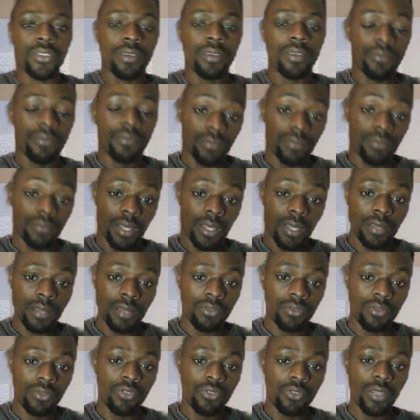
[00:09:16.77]
there are
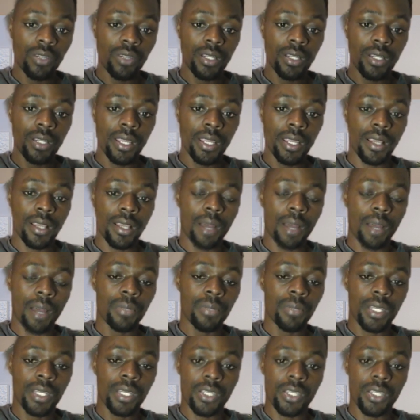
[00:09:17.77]
usually like
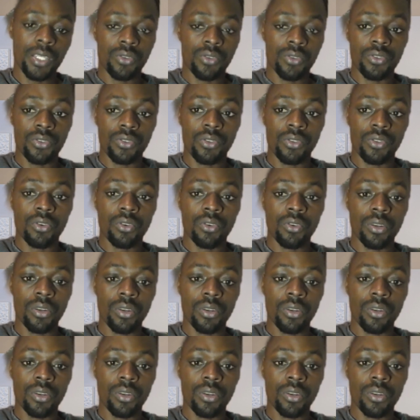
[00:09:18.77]
applications or